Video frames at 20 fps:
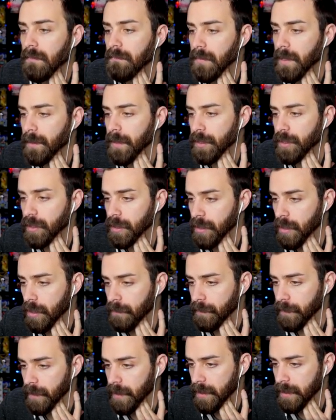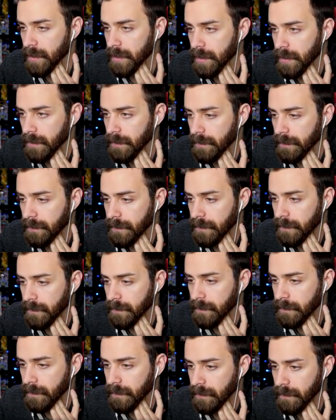Maybe I should go for this.
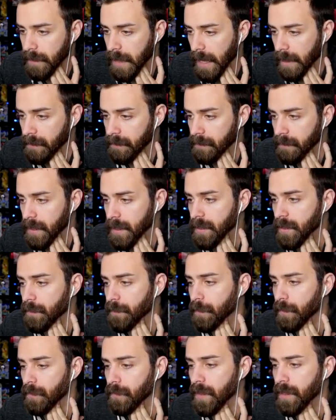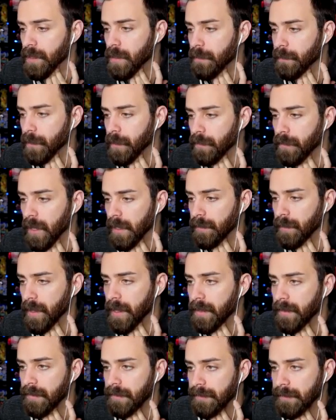No. Let's go for the, let's go for the correct play.